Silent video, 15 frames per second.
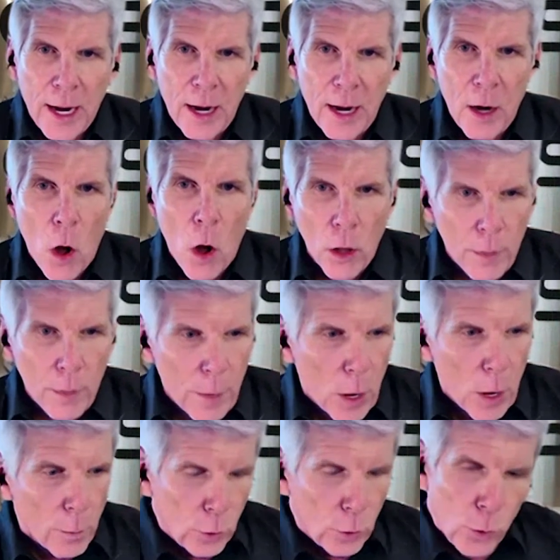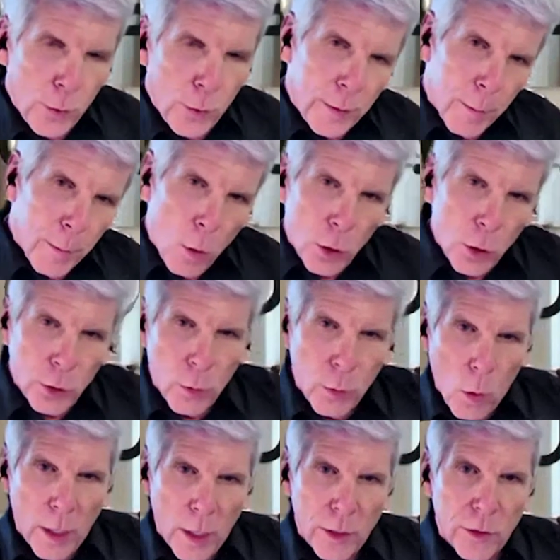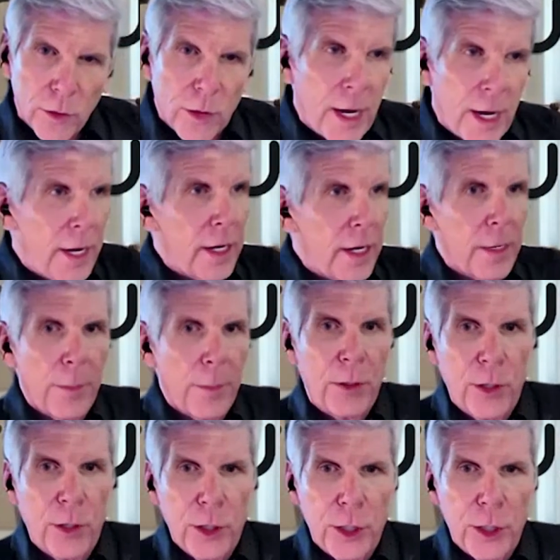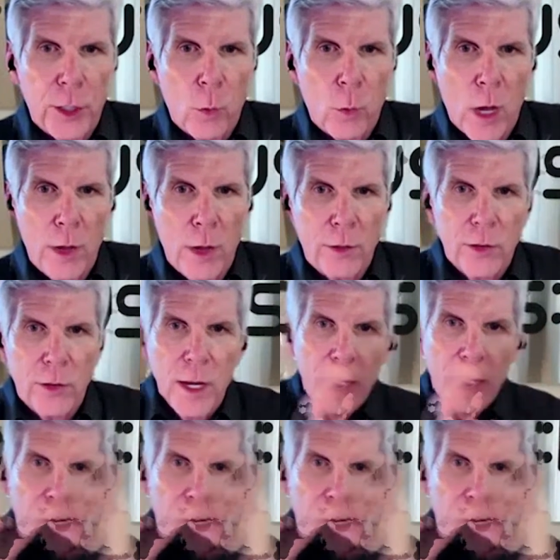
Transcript: and all about doing the motion once, getting into position once.